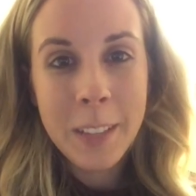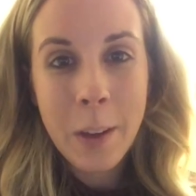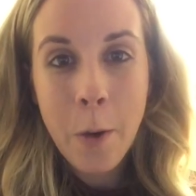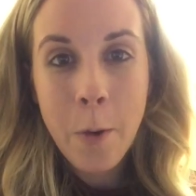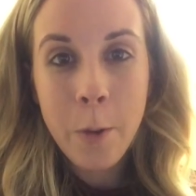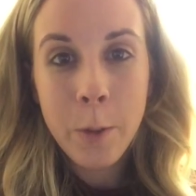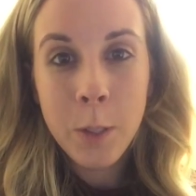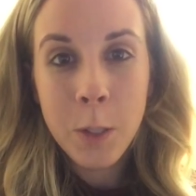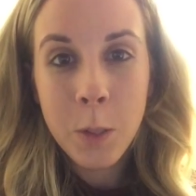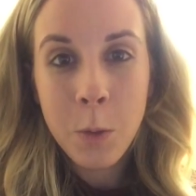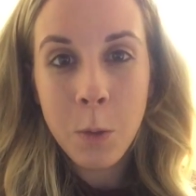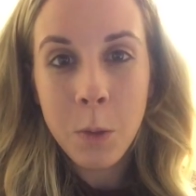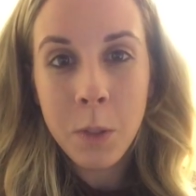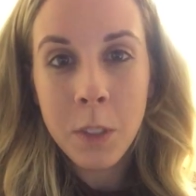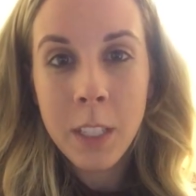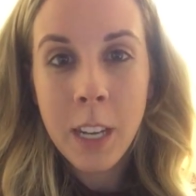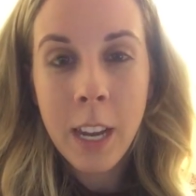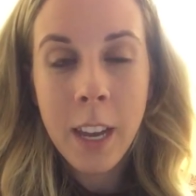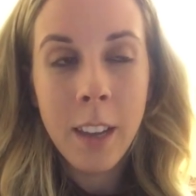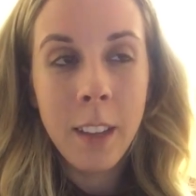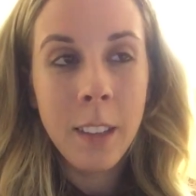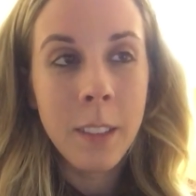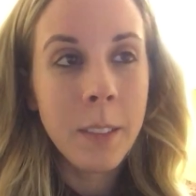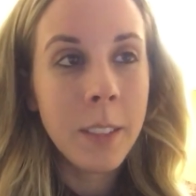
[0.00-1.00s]
Old school
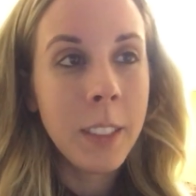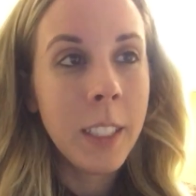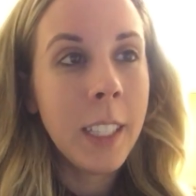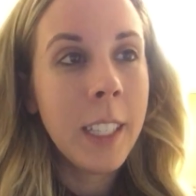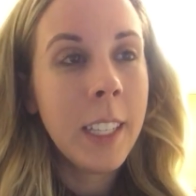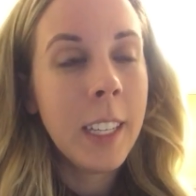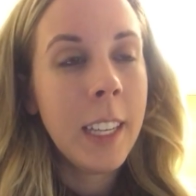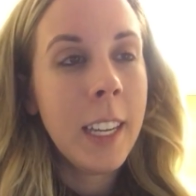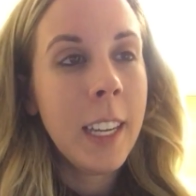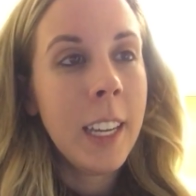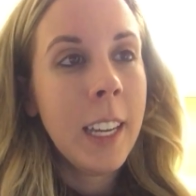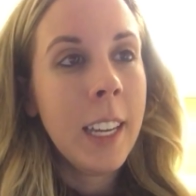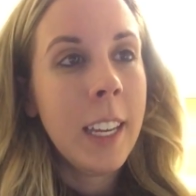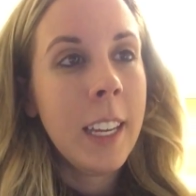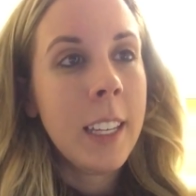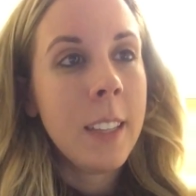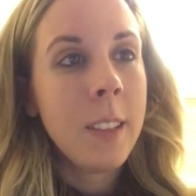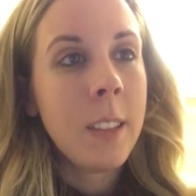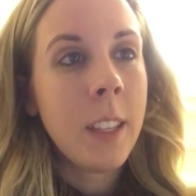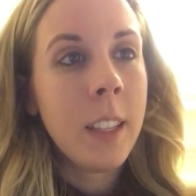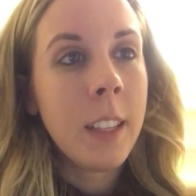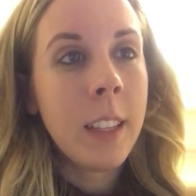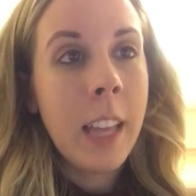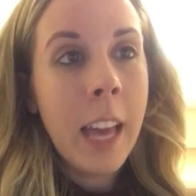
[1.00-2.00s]
style.
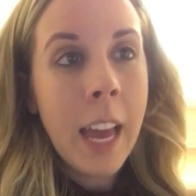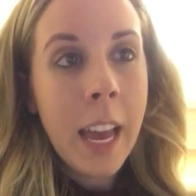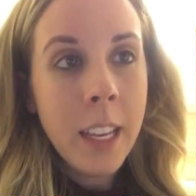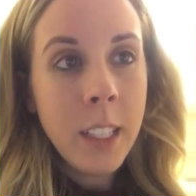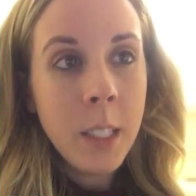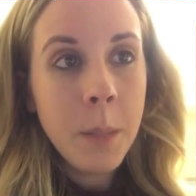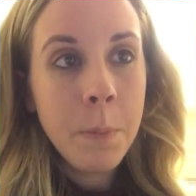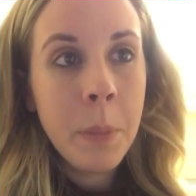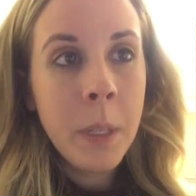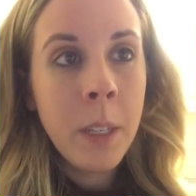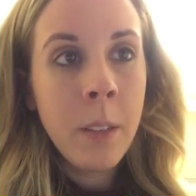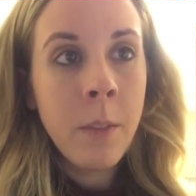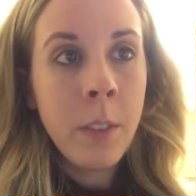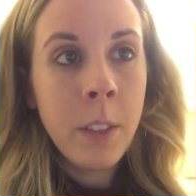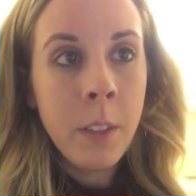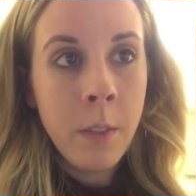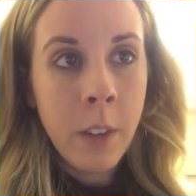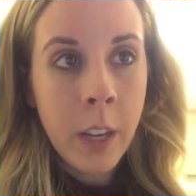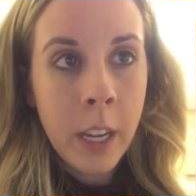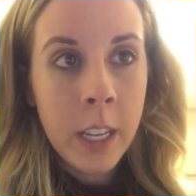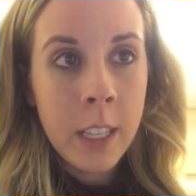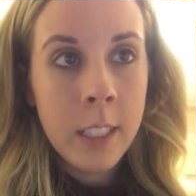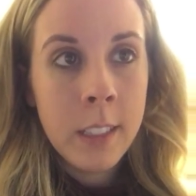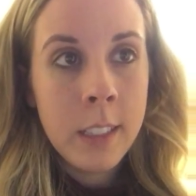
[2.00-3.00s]
The last bit of
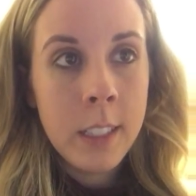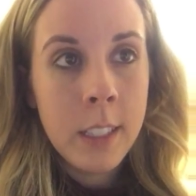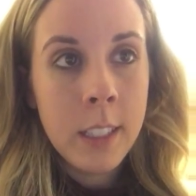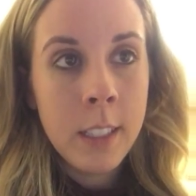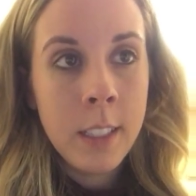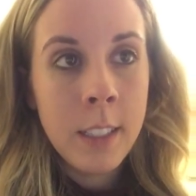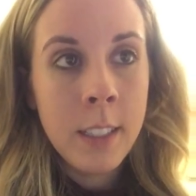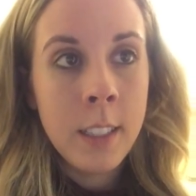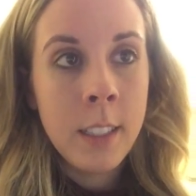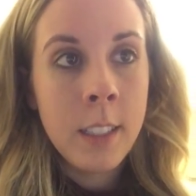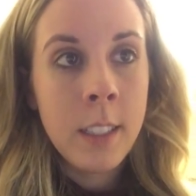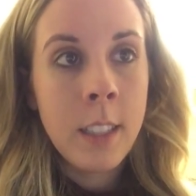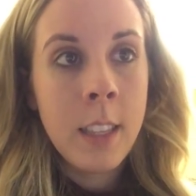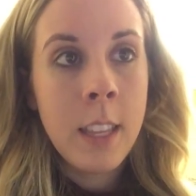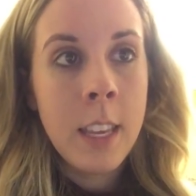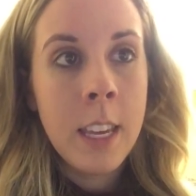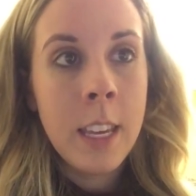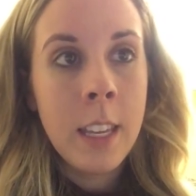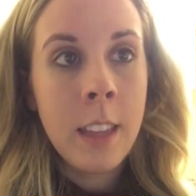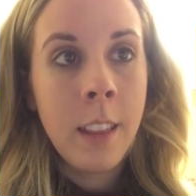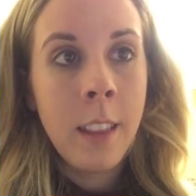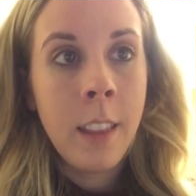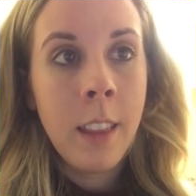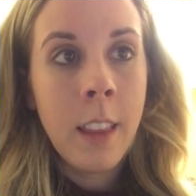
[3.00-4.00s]
advice is
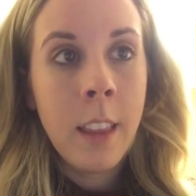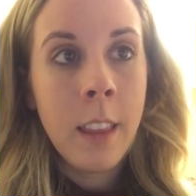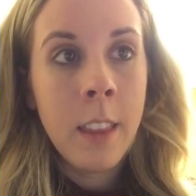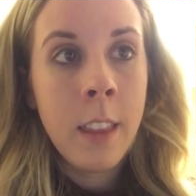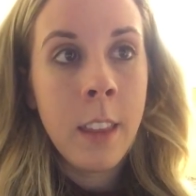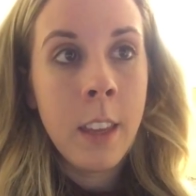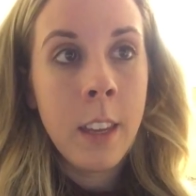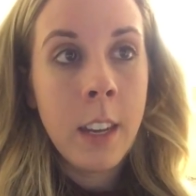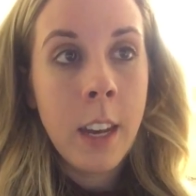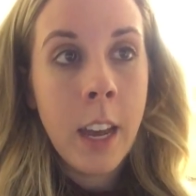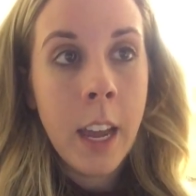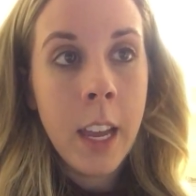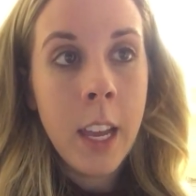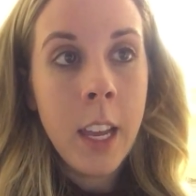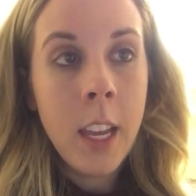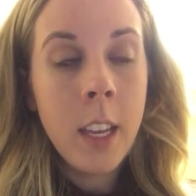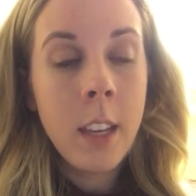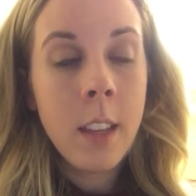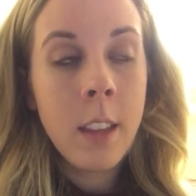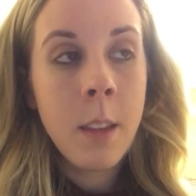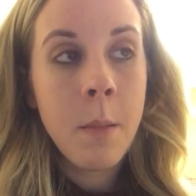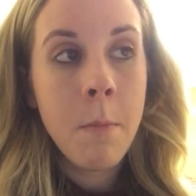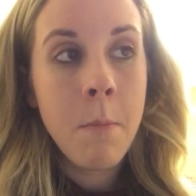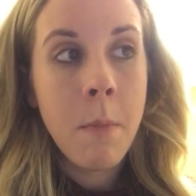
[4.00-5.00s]
the
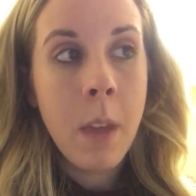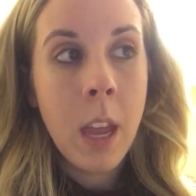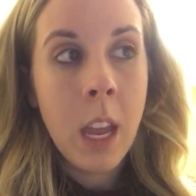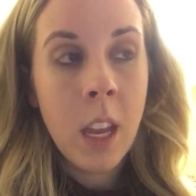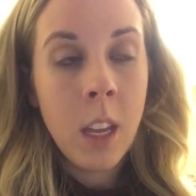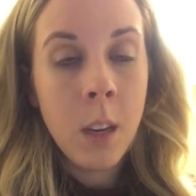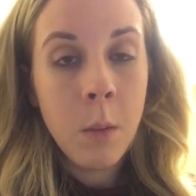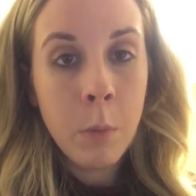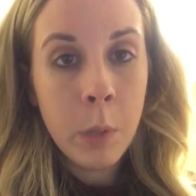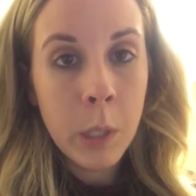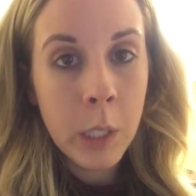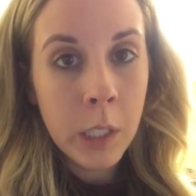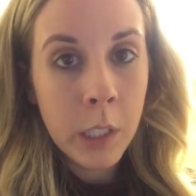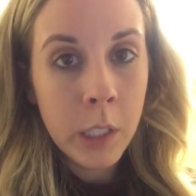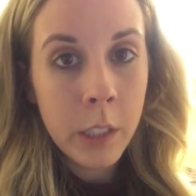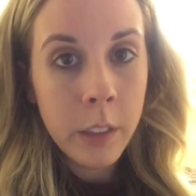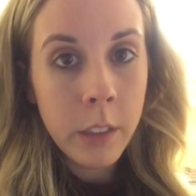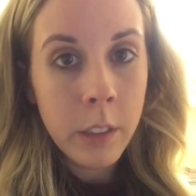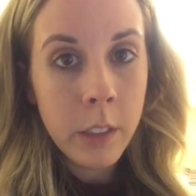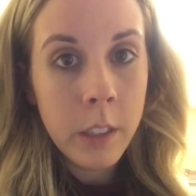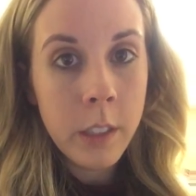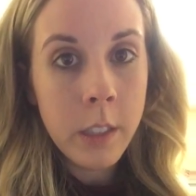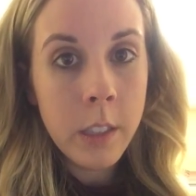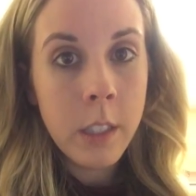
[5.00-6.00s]
night the man
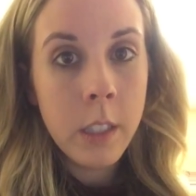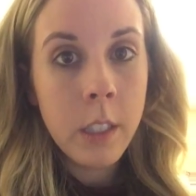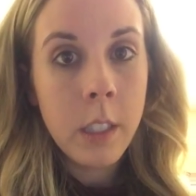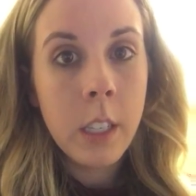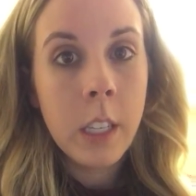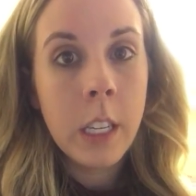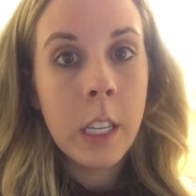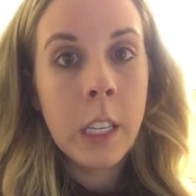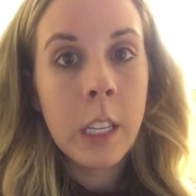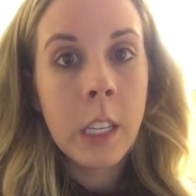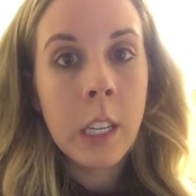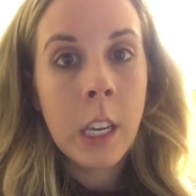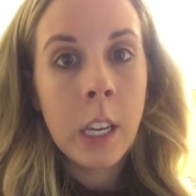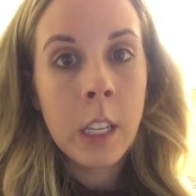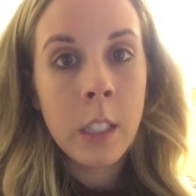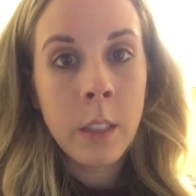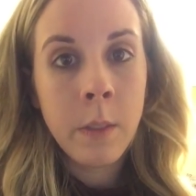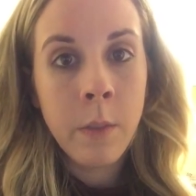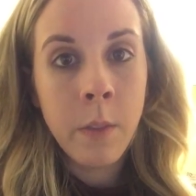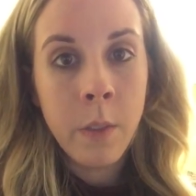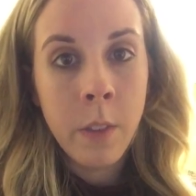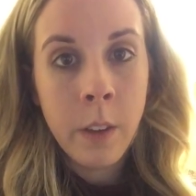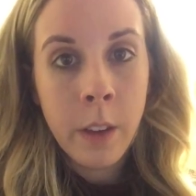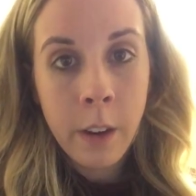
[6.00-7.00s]
burns, it
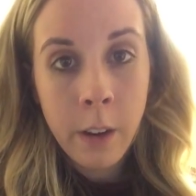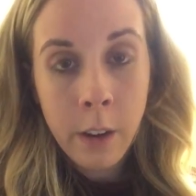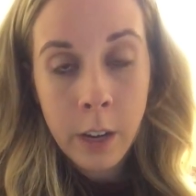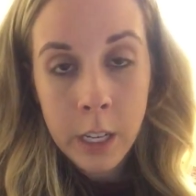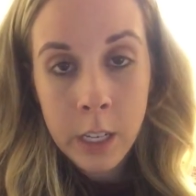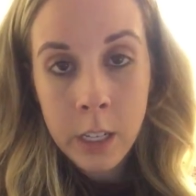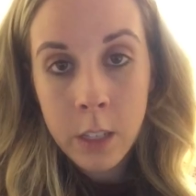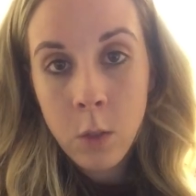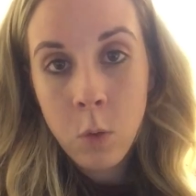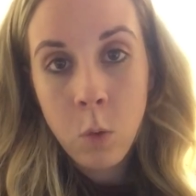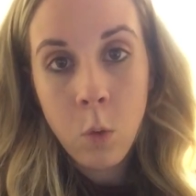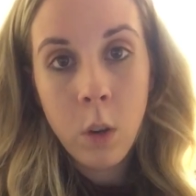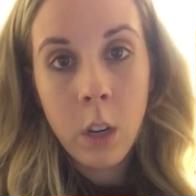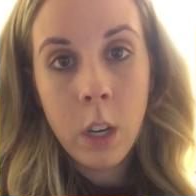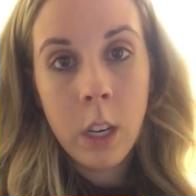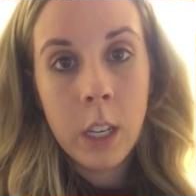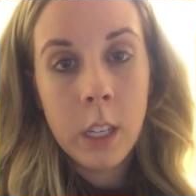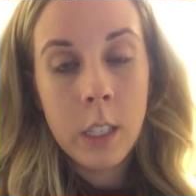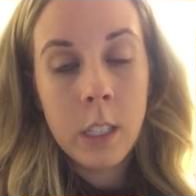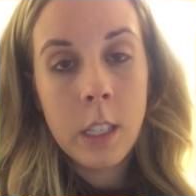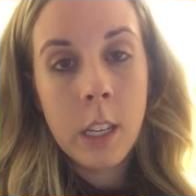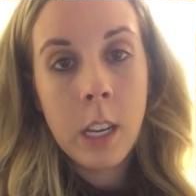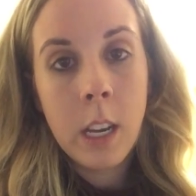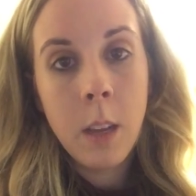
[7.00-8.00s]
gets very
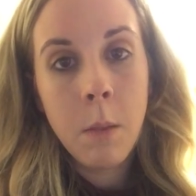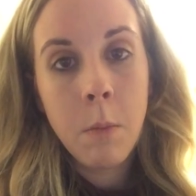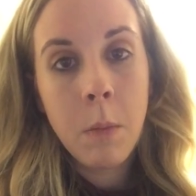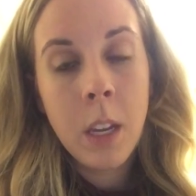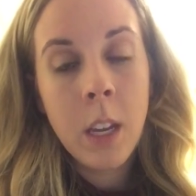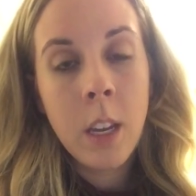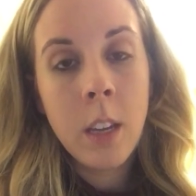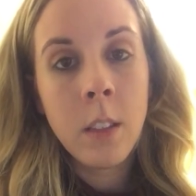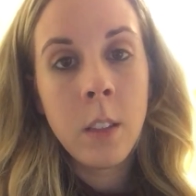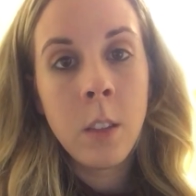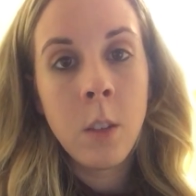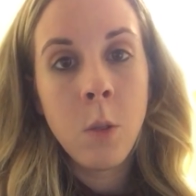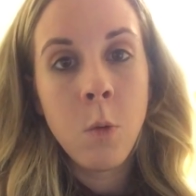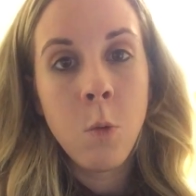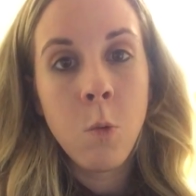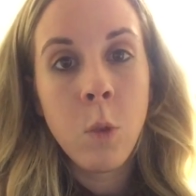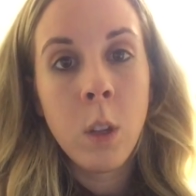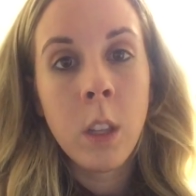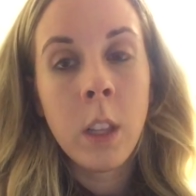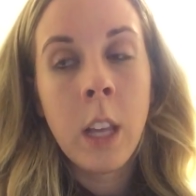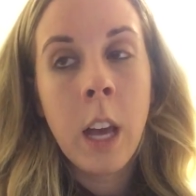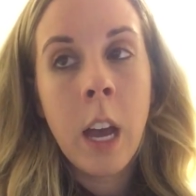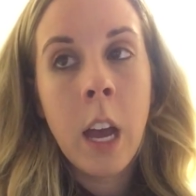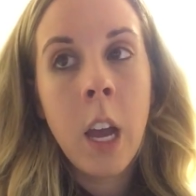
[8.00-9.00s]
disorienting because you
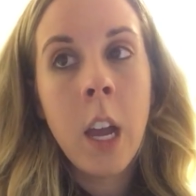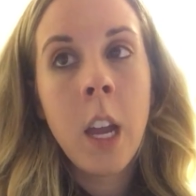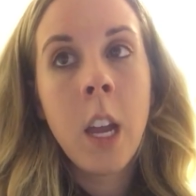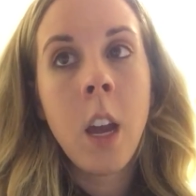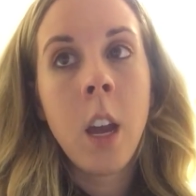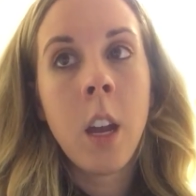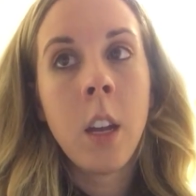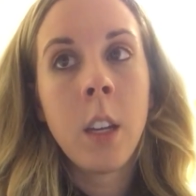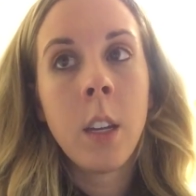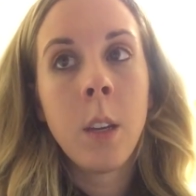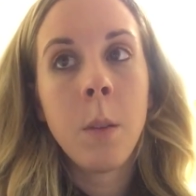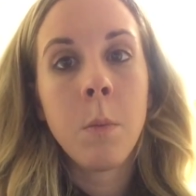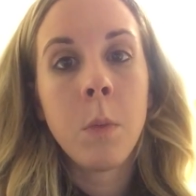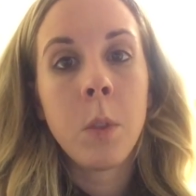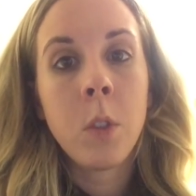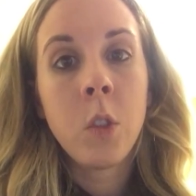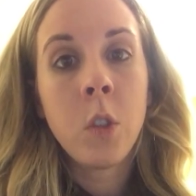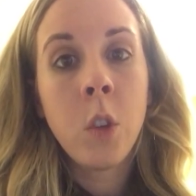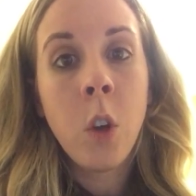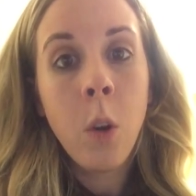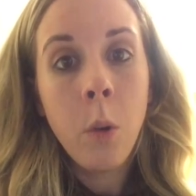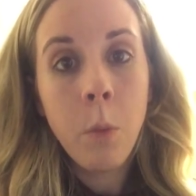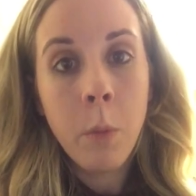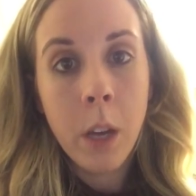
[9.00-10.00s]
rely on him
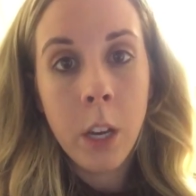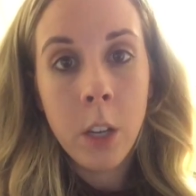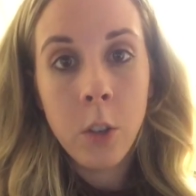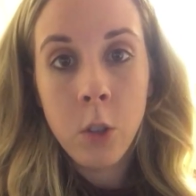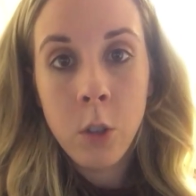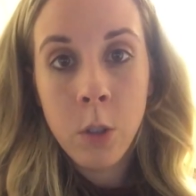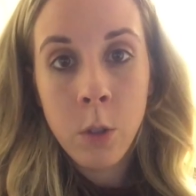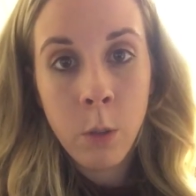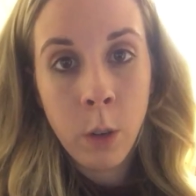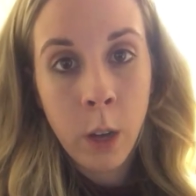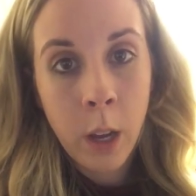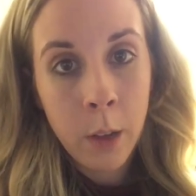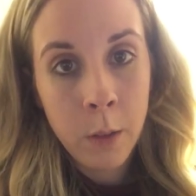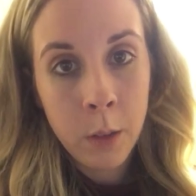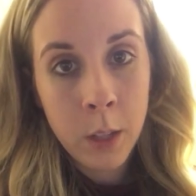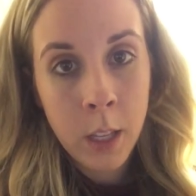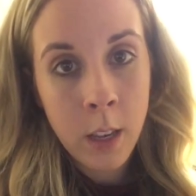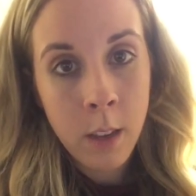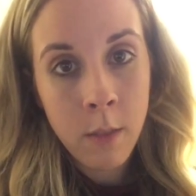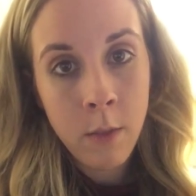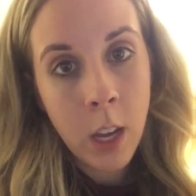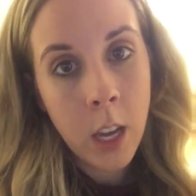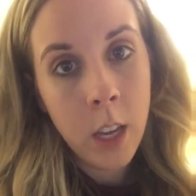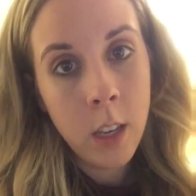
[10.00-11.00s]
so much throughout
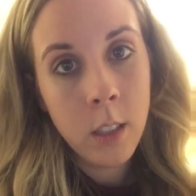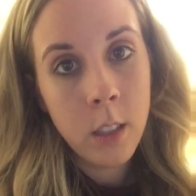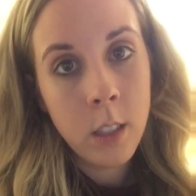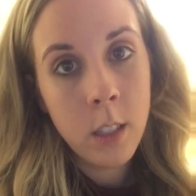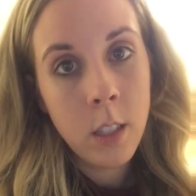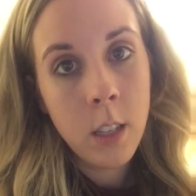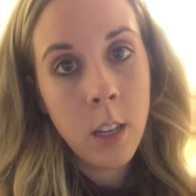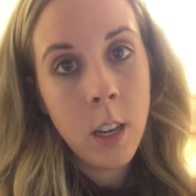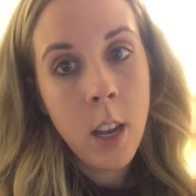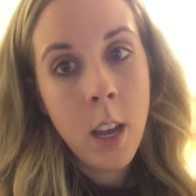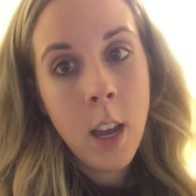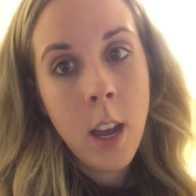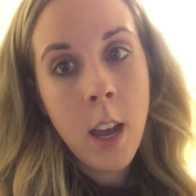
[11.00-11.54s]
the event.